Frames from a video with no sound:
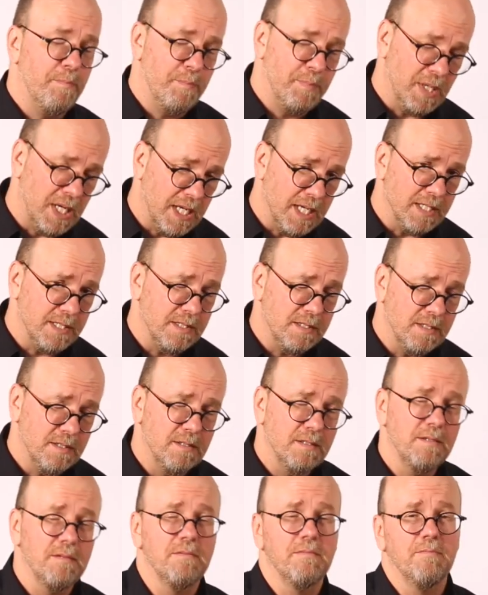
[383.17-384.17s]
But
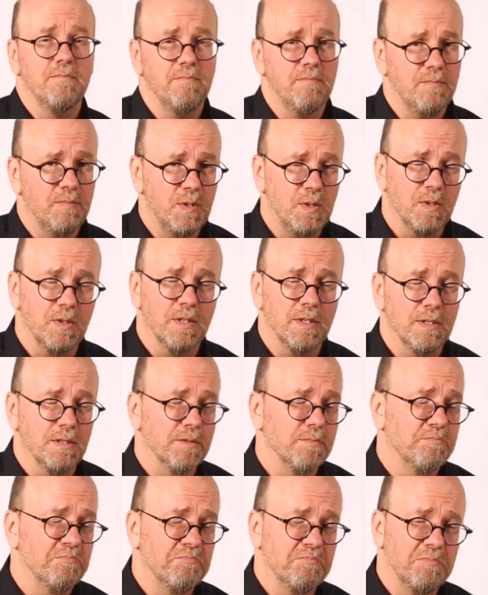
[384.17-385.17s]

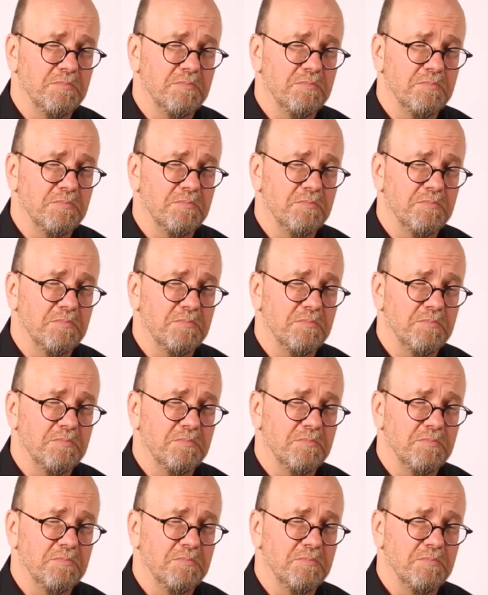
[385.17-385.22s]
your